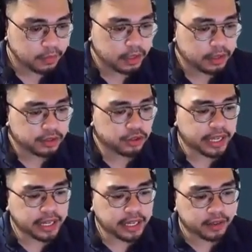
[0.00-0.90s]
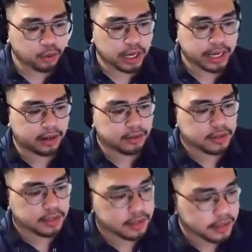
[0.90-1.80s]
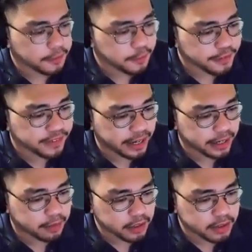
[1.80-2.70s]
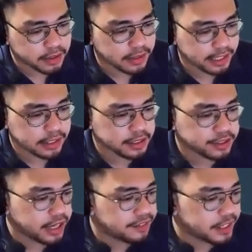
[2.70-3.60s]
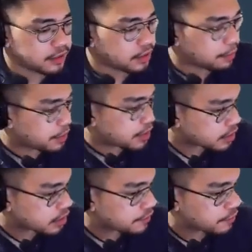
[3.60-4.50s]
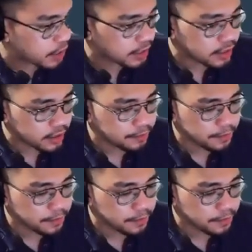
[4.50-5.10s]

So taking into account the different variables that is relevant to the predictive model,